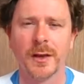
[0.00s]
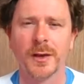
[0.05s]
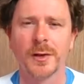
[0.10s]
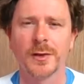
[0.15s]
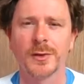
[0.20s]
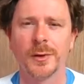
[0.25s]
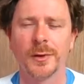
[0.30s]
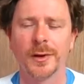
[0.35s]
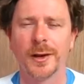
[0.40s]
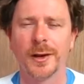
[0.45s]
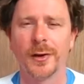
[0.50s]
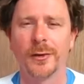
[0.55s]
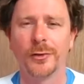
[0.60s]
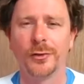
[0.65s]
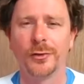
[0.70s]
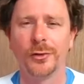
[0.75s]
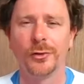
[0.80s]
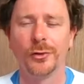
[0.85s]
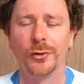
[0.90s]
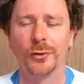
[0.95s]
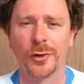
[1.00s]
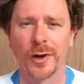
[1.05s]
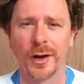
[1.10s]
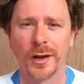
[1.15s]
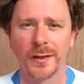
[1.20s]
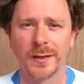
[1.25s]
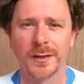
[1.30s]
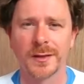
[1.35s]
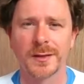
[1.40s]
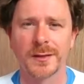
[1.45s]
So I encourage you to try
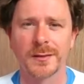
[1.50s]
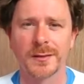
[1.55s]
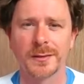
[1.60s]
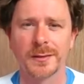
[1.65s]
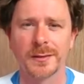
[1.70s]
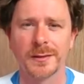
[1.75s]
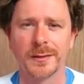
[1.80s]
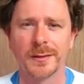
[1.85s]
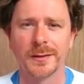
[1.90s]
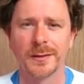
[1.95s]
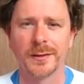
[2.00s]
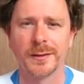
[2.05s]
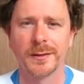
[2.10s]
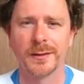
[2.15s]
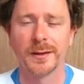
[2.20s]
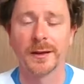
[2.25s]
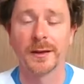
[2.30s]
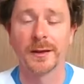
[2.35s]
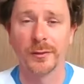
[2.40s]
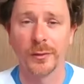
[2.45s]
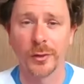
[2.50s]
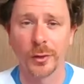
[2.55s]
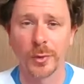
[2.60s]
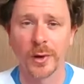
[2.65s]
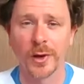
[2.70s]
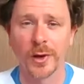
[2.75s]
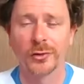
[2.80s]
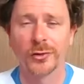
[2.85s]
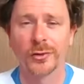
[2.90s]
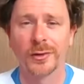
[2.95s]
this. And if you
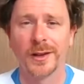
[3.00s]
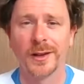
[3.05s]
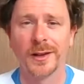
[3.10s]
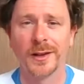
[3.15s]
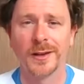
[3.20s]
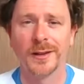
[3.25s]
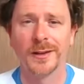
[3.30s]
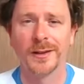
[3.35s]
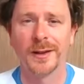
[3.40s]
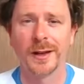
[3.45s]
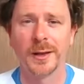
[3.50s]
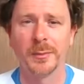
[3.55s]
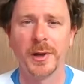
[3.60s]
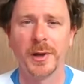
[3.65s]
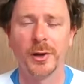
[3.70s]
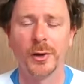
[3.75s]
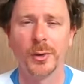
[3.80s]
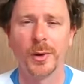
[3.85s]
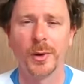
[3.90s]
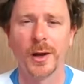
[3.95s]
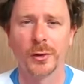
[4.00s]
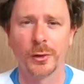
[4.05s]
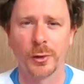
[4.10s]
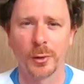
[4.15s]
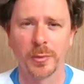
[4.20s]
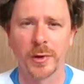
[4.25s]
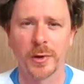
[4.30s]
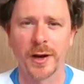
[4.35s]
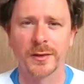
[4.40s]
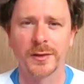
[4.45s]
wish, let me know how your
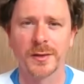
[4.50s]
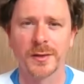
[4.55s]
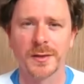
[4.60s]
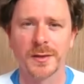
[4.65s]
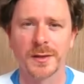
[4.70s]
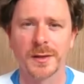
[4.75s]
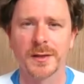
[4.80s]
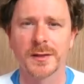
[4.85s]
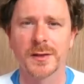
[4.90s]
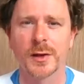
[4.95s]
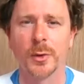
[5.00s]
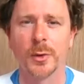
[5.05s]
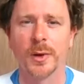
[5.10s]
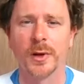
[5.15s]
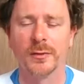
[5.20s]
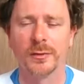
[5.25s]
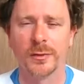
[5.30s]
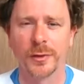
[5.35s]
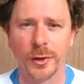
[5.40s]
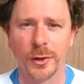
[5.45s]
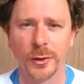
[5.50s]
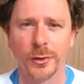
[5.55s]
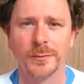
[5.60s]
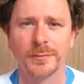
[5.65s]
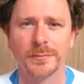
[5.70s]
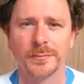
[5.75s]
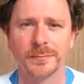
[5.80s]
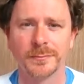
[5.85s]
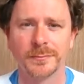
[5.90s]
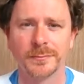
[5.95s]
practice is going for you.
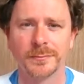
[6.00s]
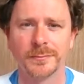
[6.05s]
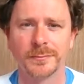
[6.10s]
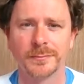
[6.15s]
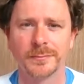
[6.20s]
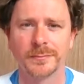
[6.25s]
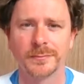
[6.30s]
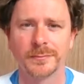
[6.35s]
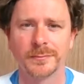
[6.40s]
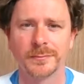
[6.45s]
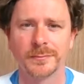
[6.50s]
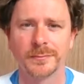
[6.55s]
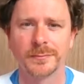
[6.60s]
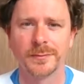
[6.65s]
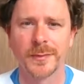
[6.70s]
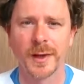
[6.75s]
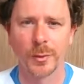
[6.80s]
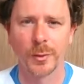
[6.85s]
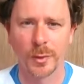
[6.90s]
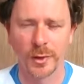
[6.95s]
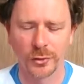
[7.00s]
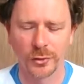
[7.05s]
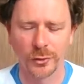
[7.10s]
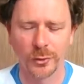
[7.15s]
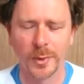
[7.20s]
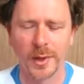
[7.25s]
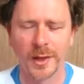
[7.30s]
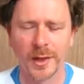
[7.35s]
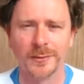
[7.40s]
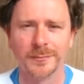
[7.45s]
I wish you
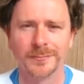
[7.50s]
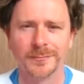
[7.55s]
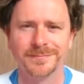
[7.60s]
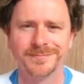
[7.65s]
well.